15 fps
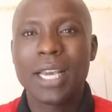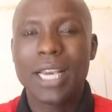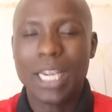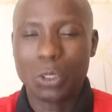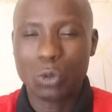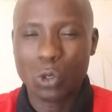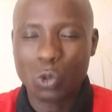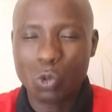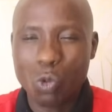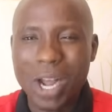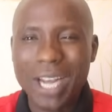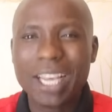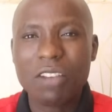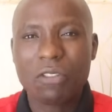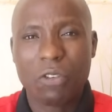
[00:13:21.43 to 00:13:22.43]
It was
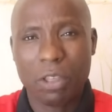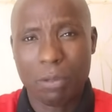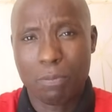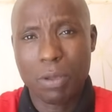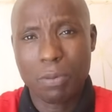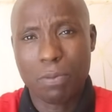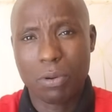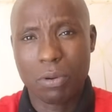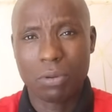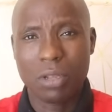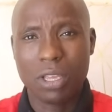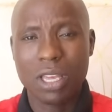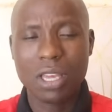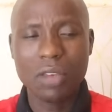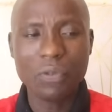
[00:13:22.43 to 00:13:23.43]
working for the people.
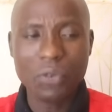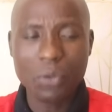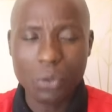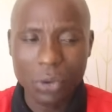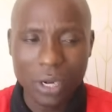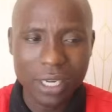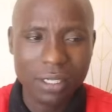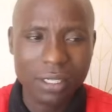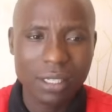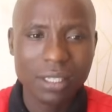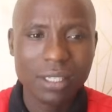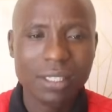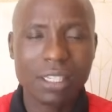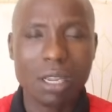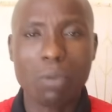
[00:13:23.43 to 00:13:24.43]
If you read
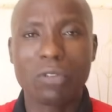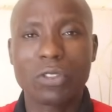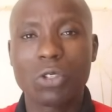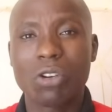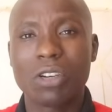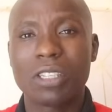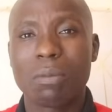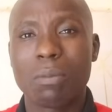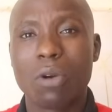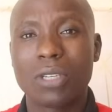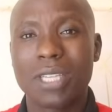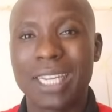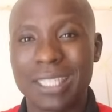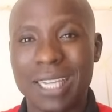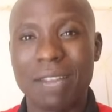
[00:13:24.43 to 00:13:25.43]
some of the stories
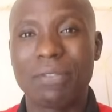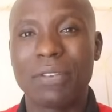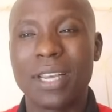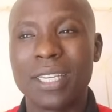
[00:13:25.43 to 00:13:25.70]
about Gaddafi,